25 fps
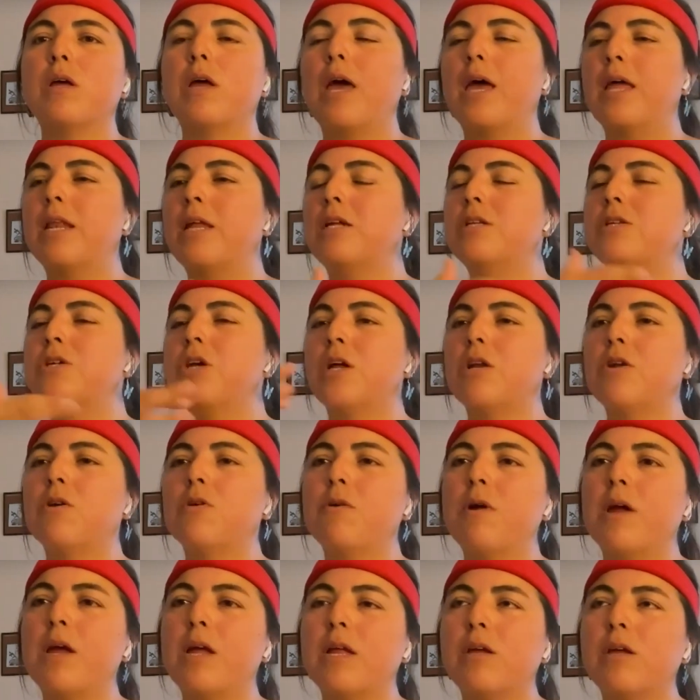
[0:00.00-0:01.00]
Any
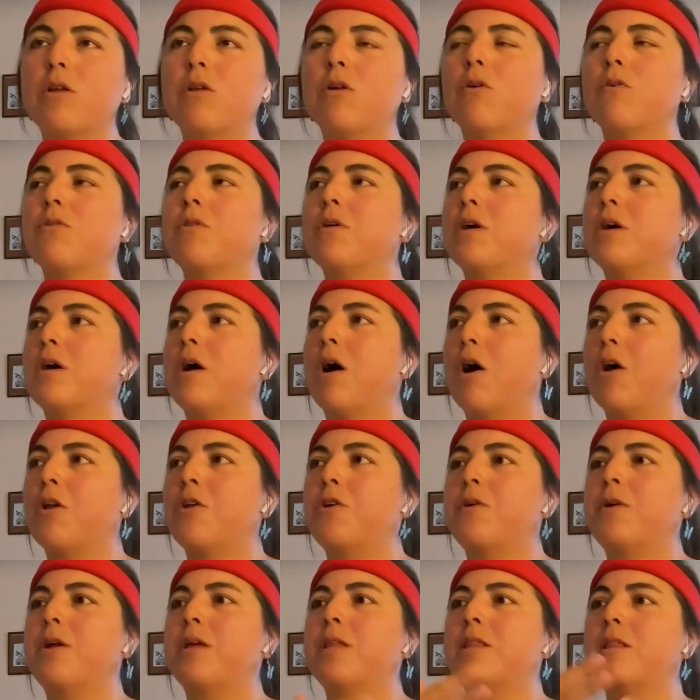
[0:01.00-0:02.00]
you know, the
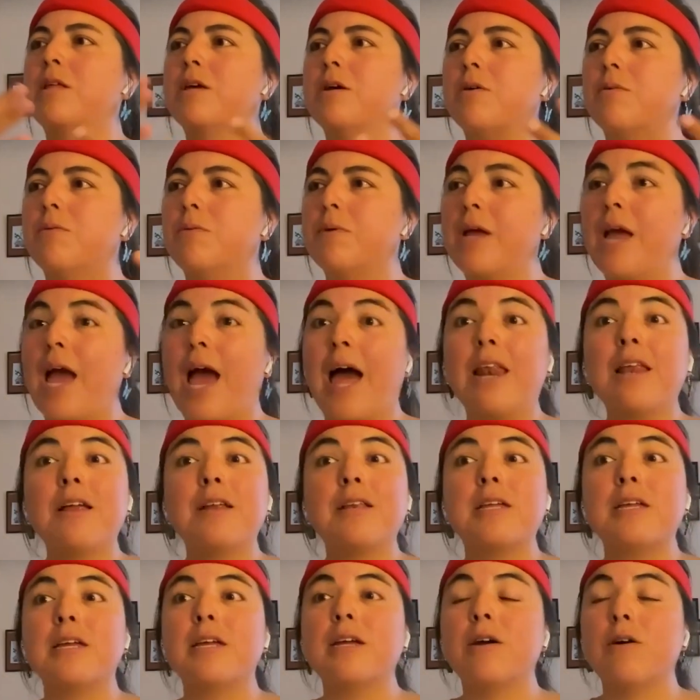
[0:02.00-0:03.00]
honoring the
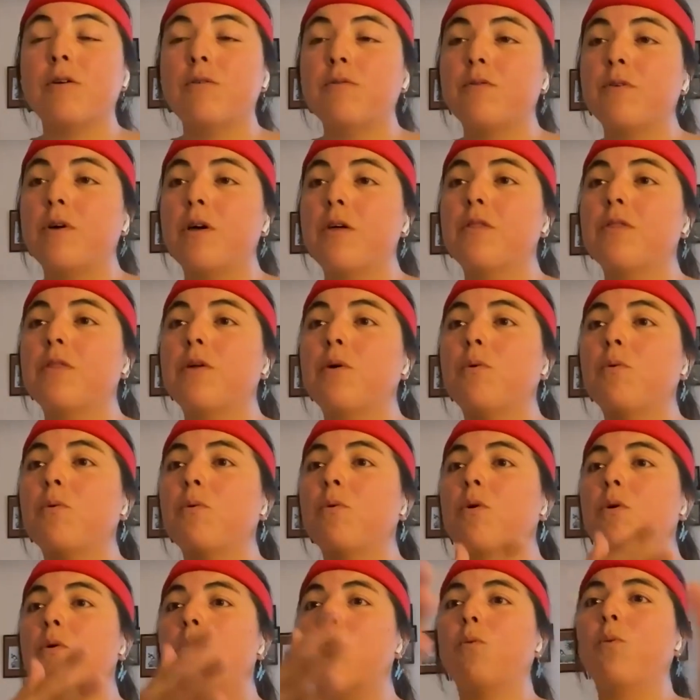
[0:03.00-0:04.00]
reality of the
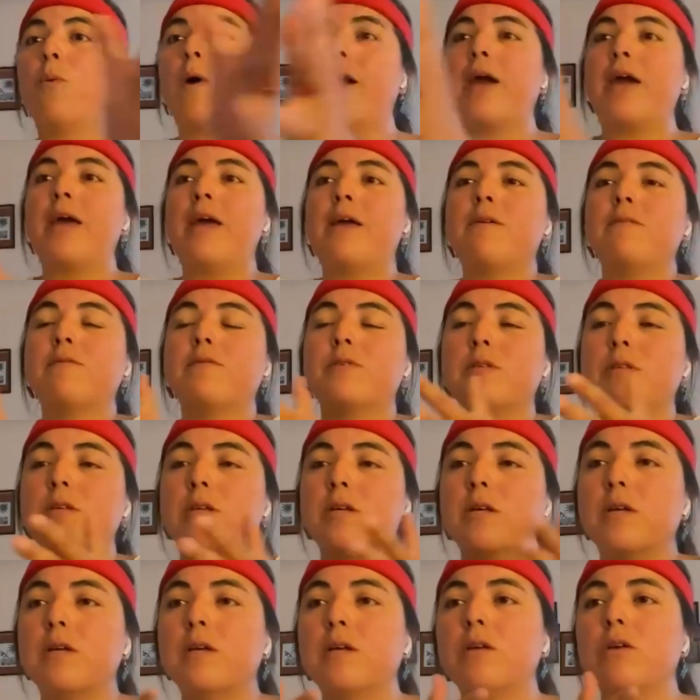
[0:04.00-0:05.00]
waves,
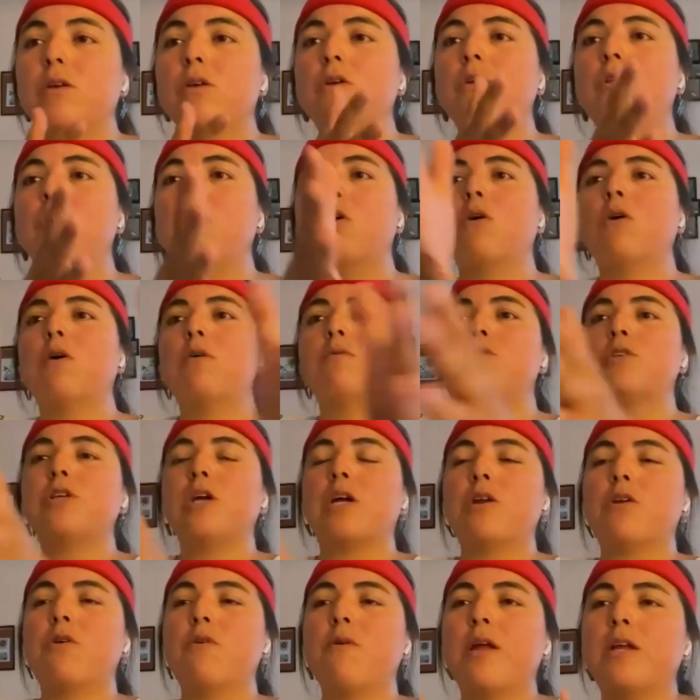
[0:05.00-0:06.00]
you know, of
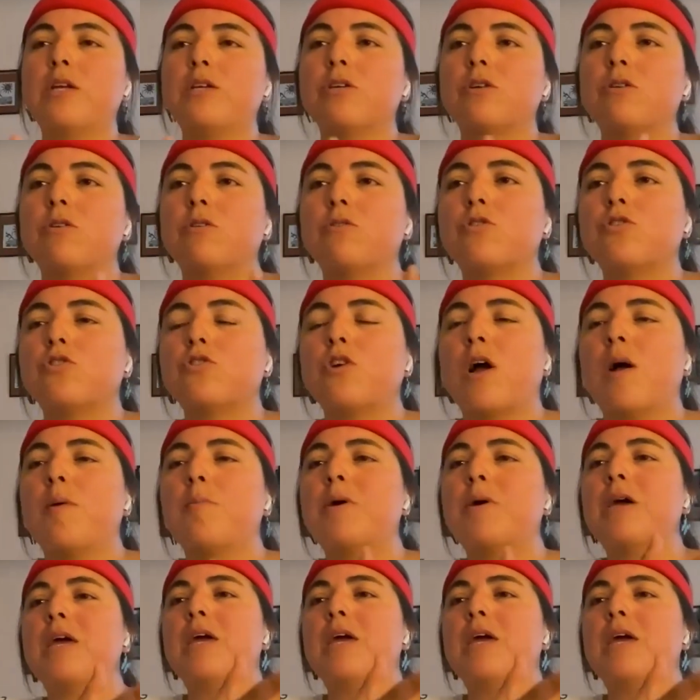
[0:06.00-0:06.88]
generational trauma,